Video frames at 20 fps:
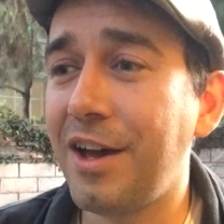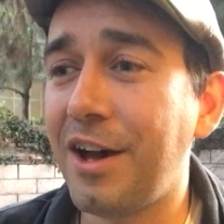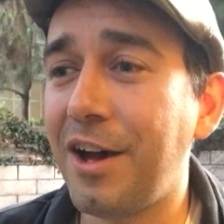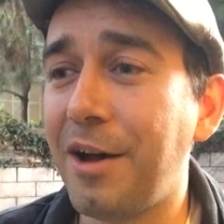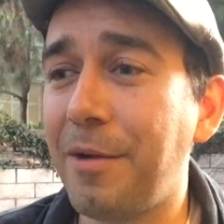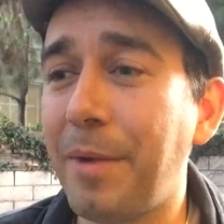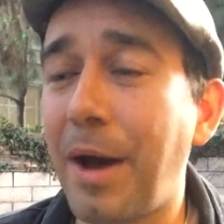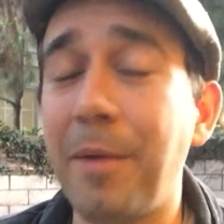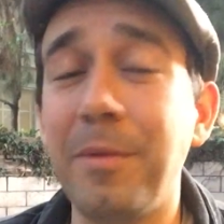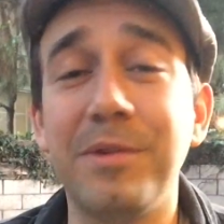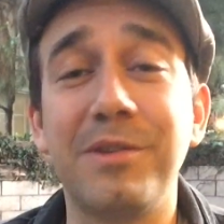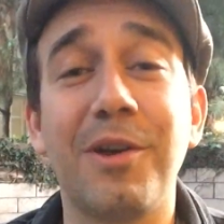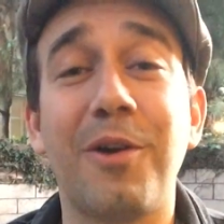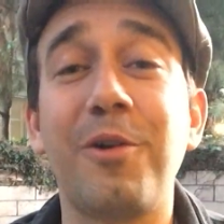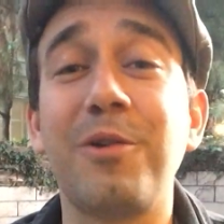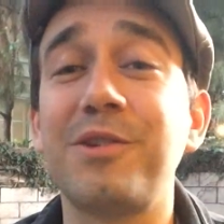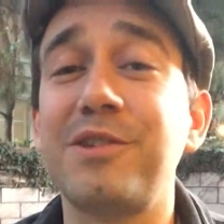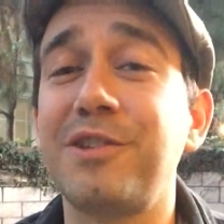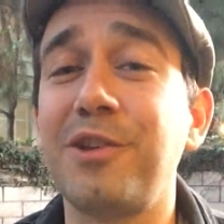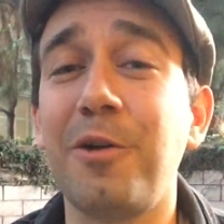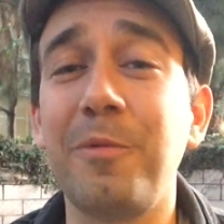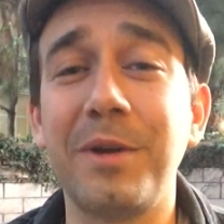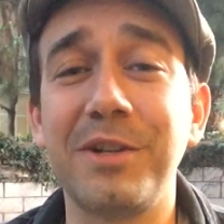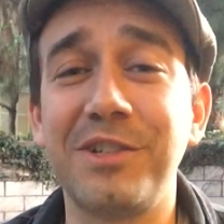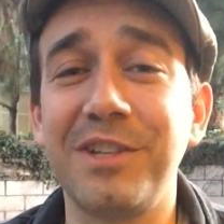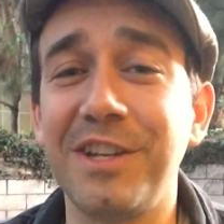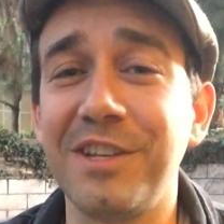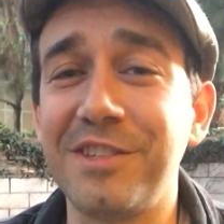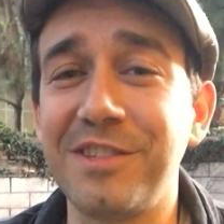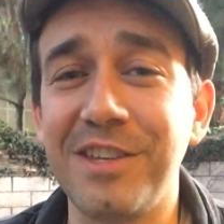I'm so
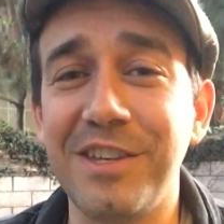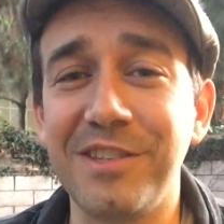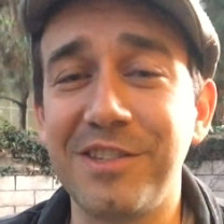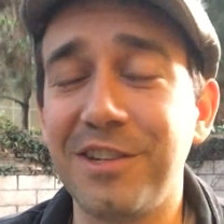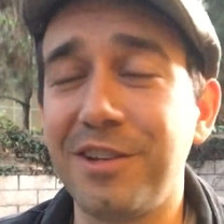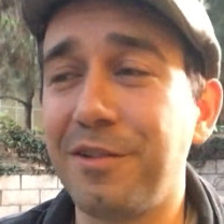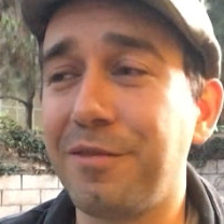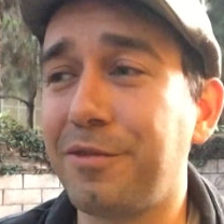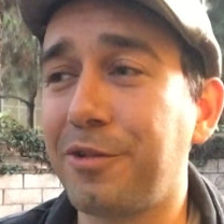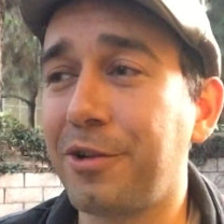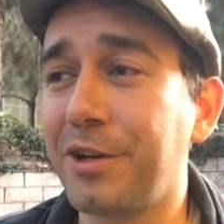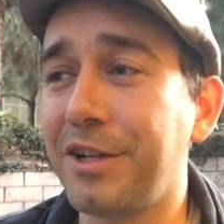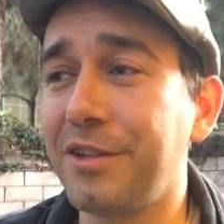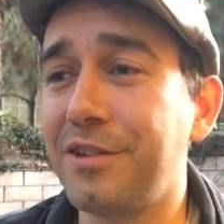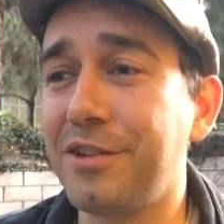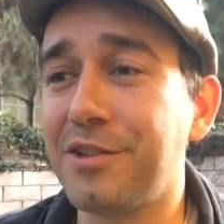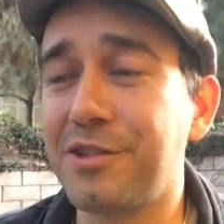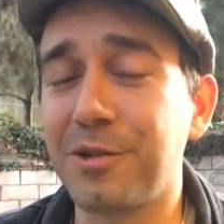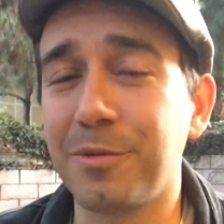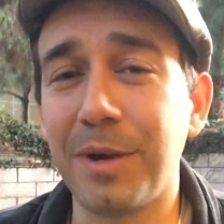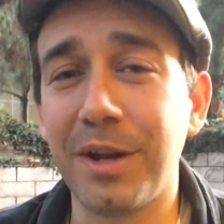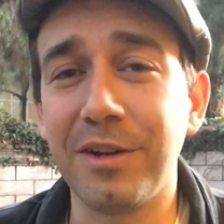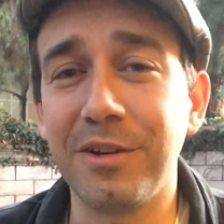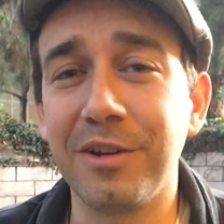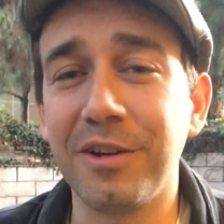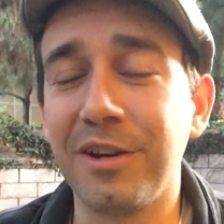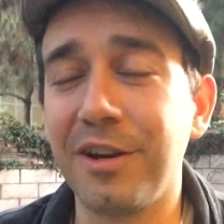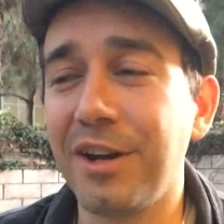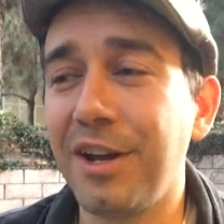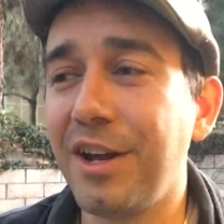much in a season of learning to
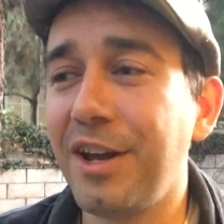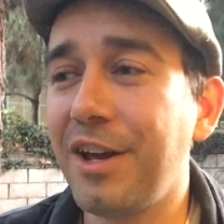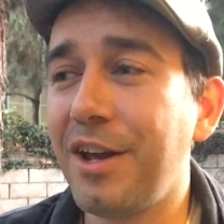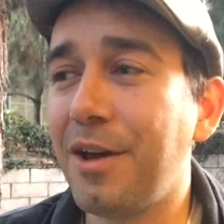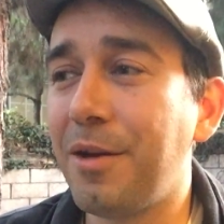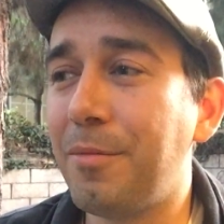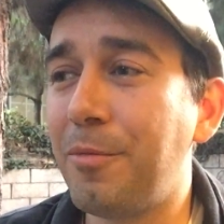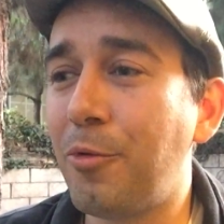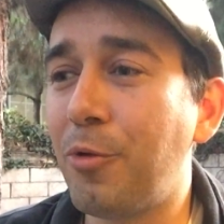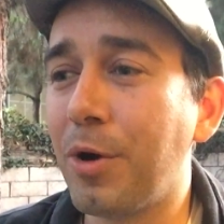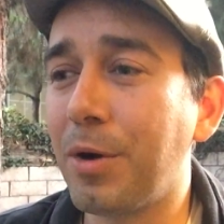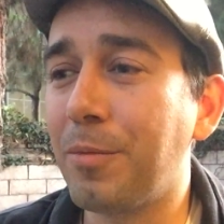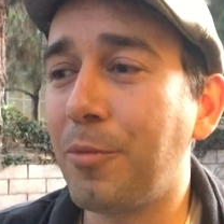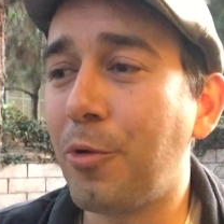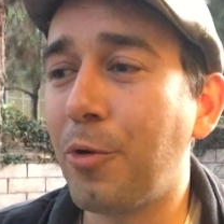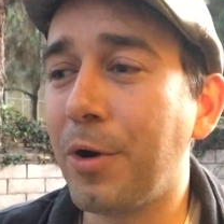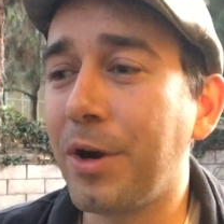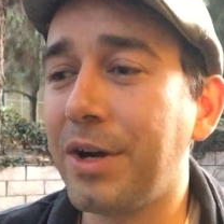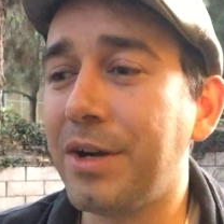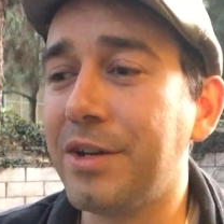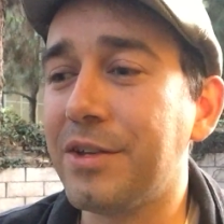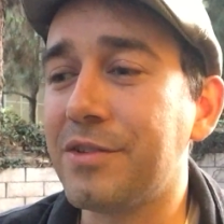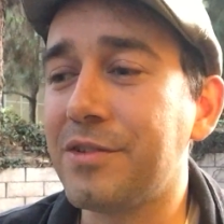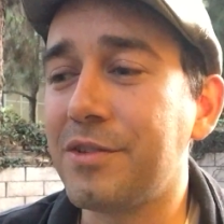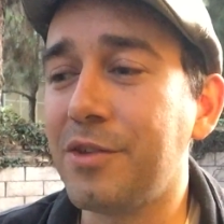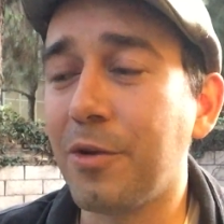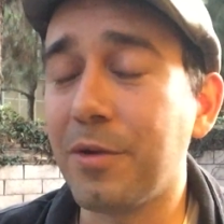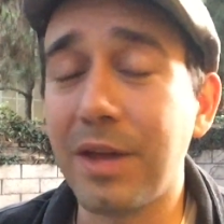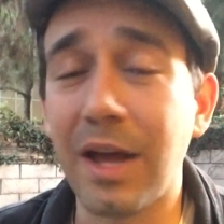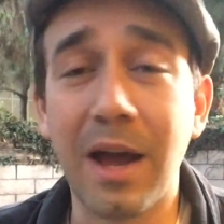surrender more and more and
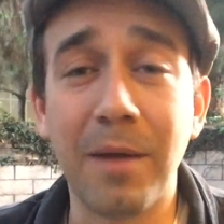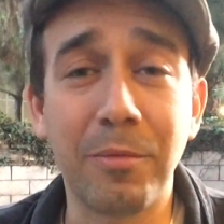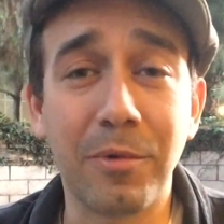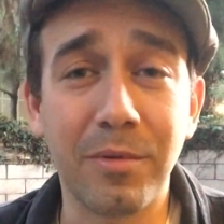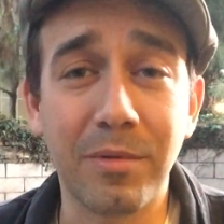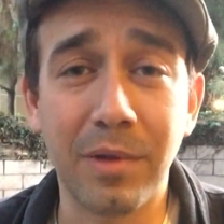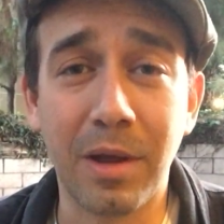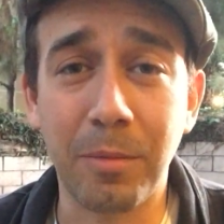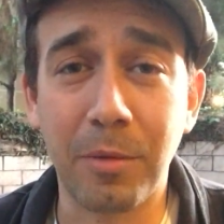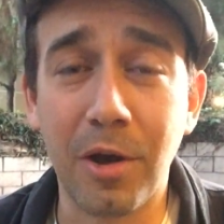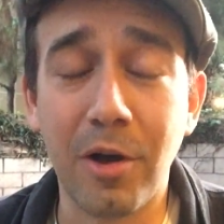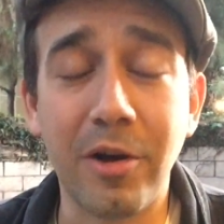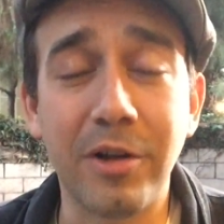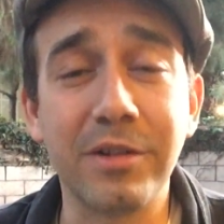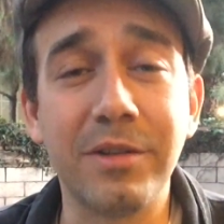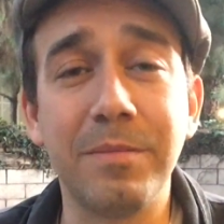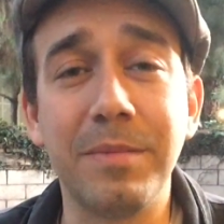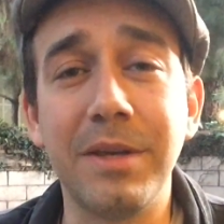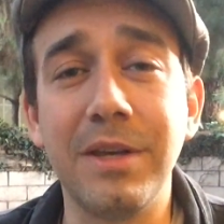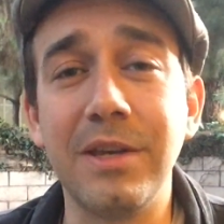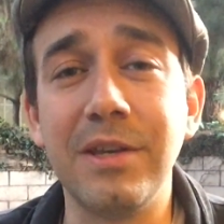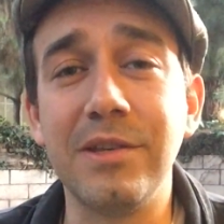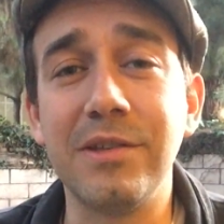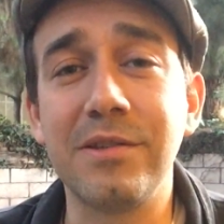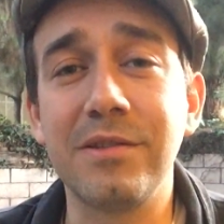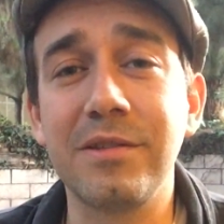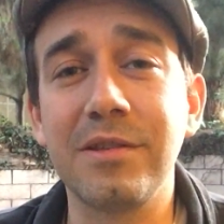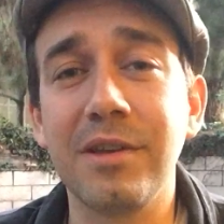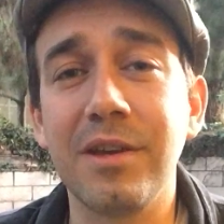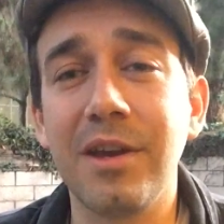just know that I'm called to
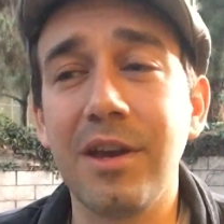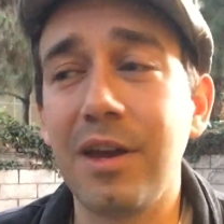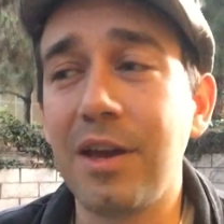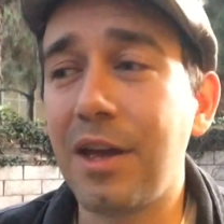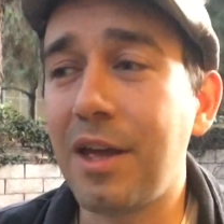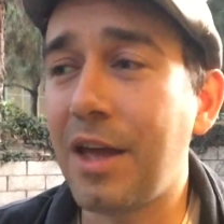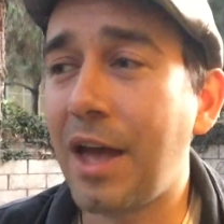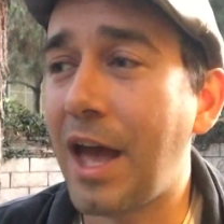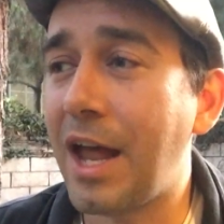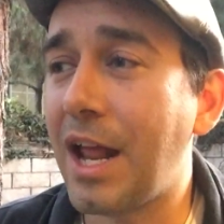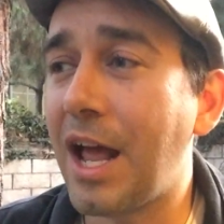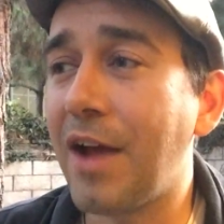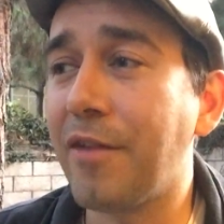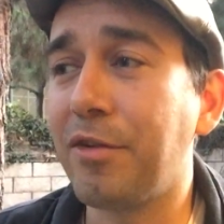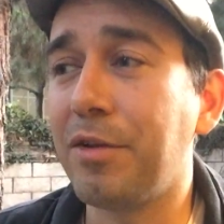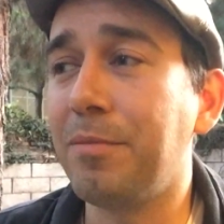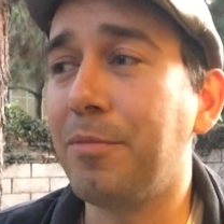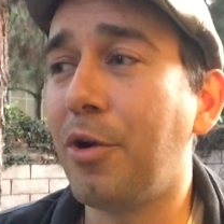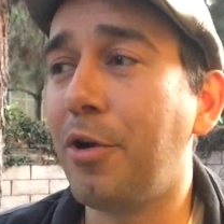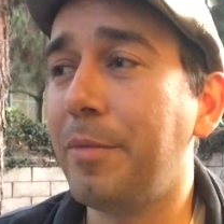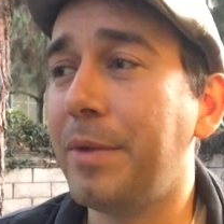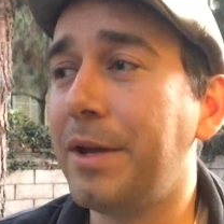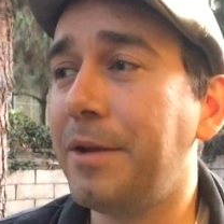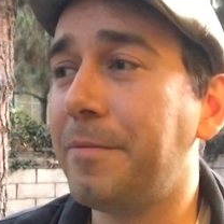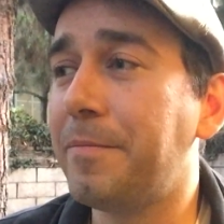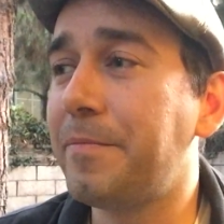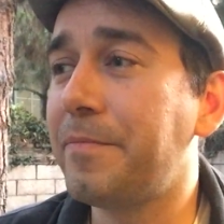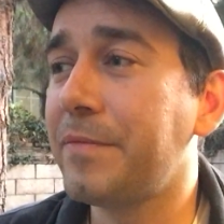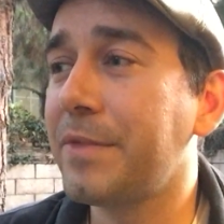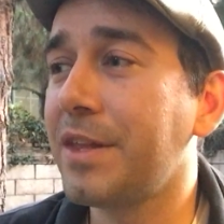peace at every
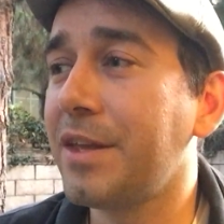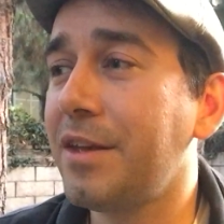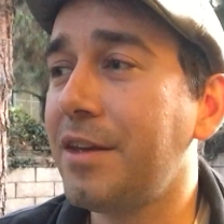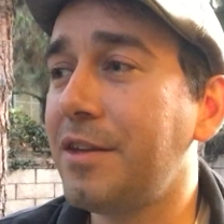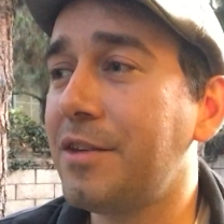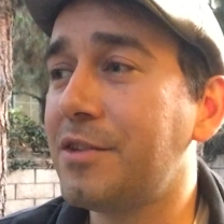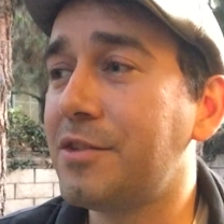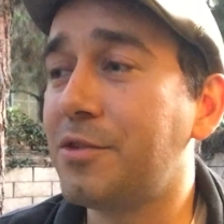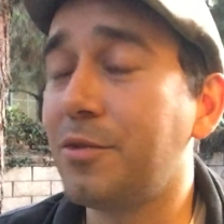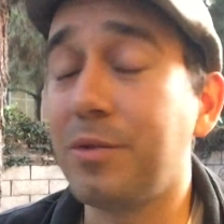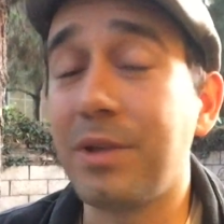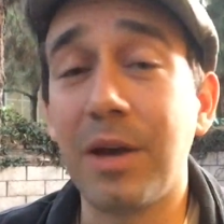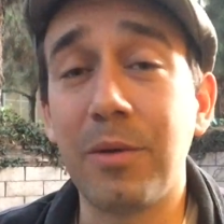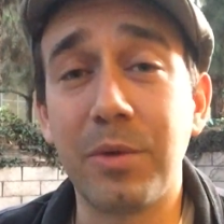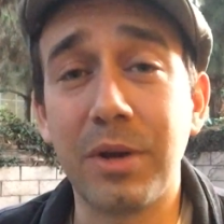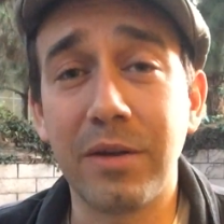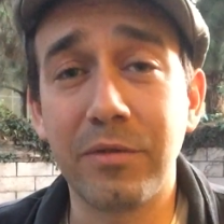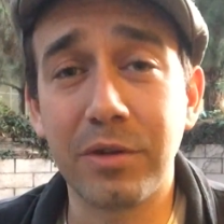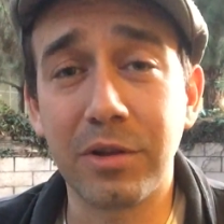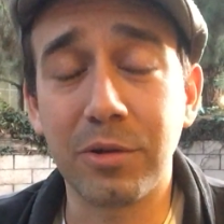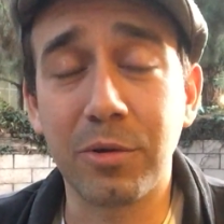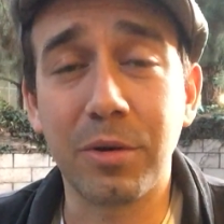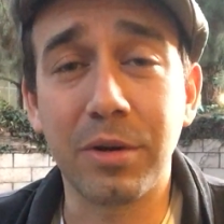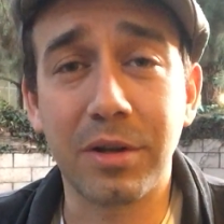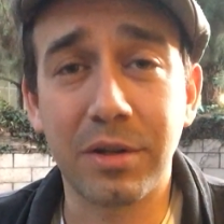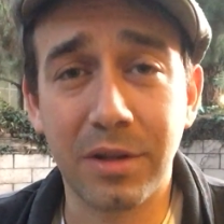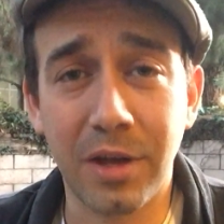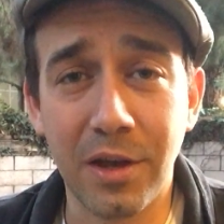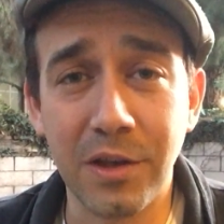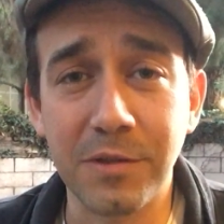moment, so that whatever the
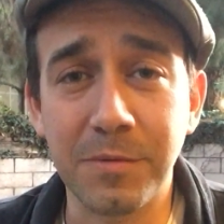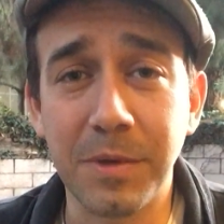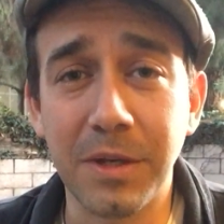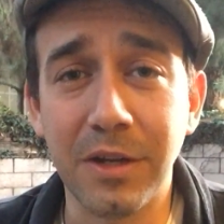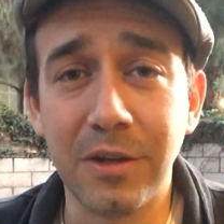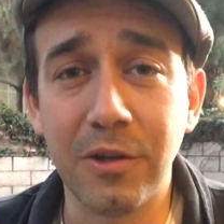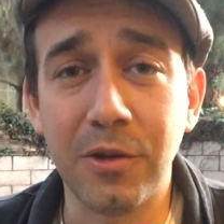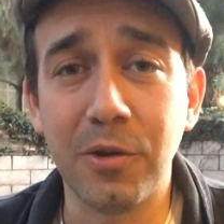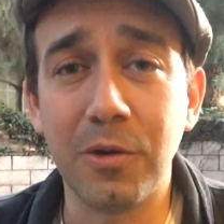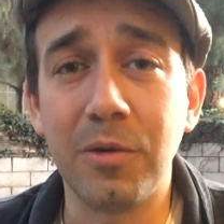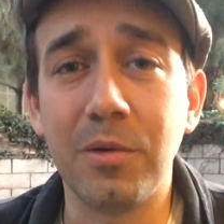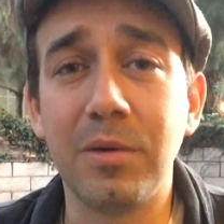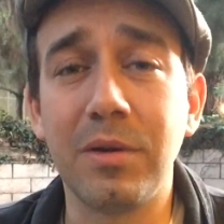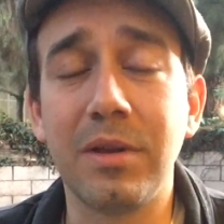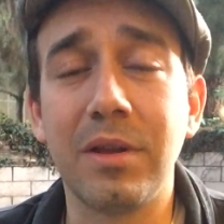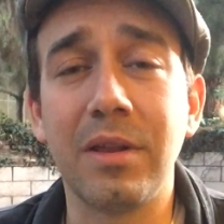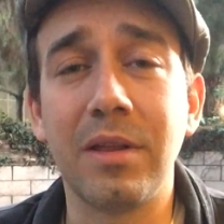Lord tells me to do,